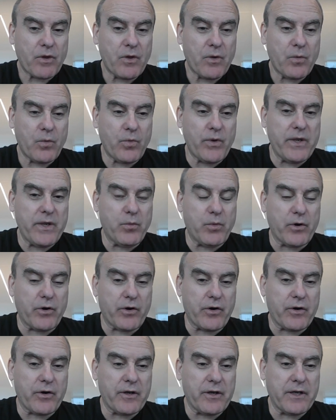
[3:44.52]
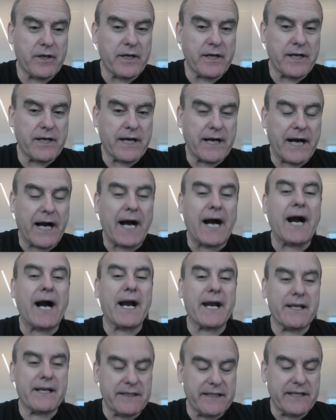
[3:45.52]
we were
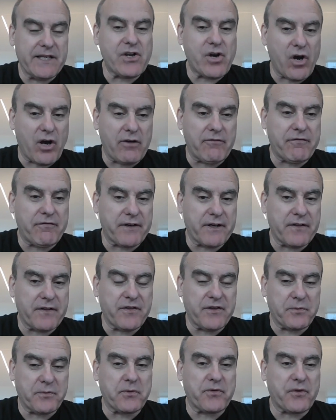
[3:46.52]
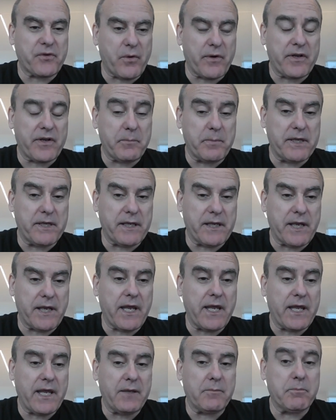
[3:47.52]
highly confident this was going to be
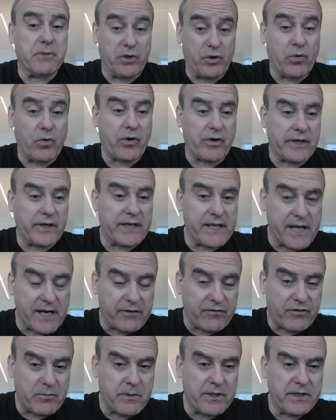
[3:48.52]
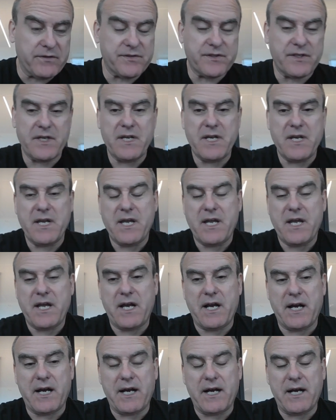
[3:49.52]
a minority government.
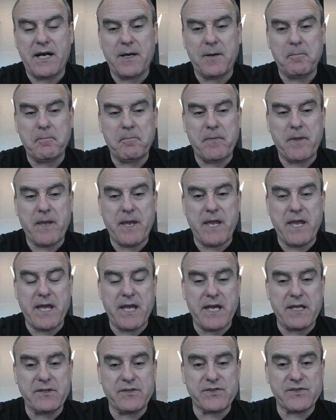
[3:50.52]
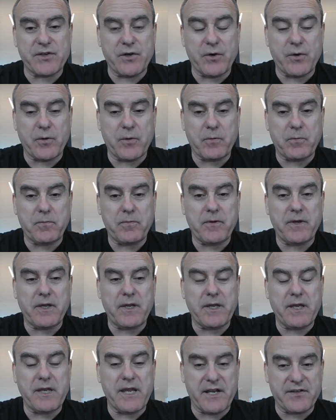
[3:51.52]
And so,
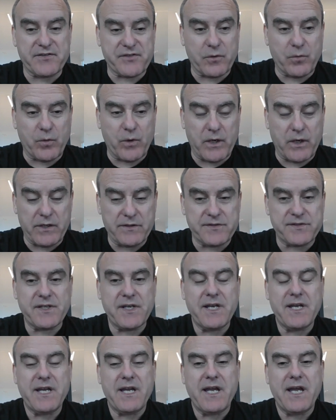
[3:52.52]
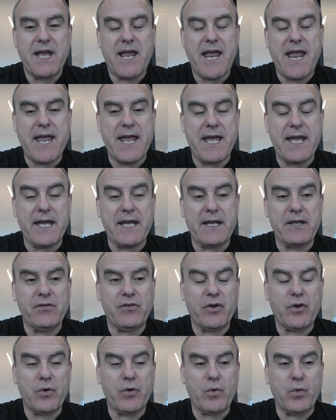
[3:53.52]
yes, it was.
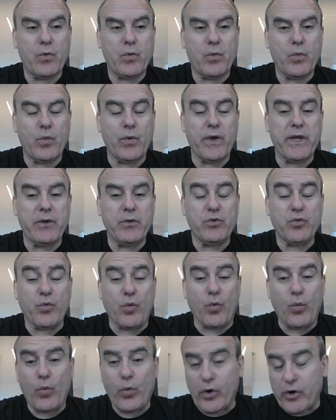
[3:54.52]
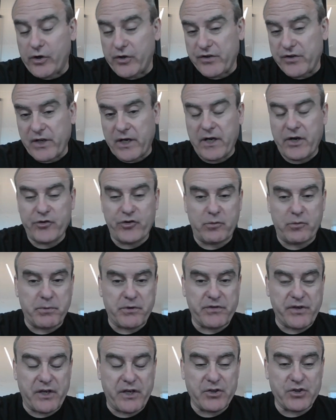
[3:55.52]
And we weren't
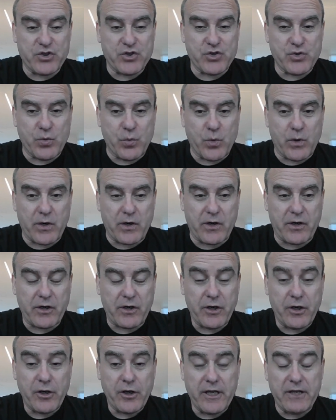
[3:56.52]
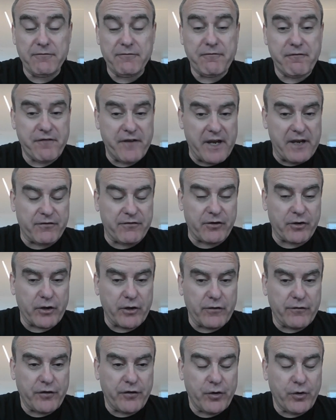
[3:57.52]
100% sure in favor
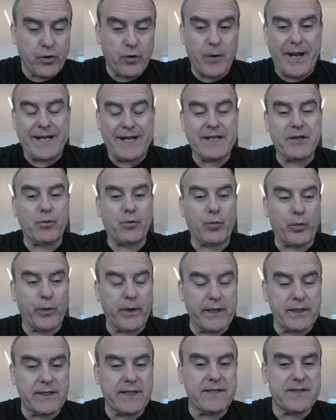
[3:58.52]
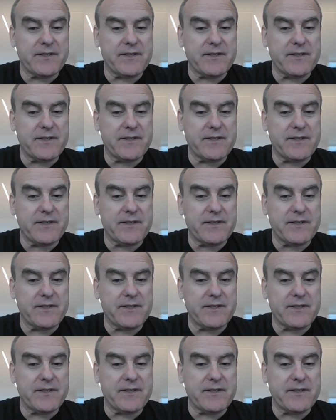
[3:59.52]
of who. And it really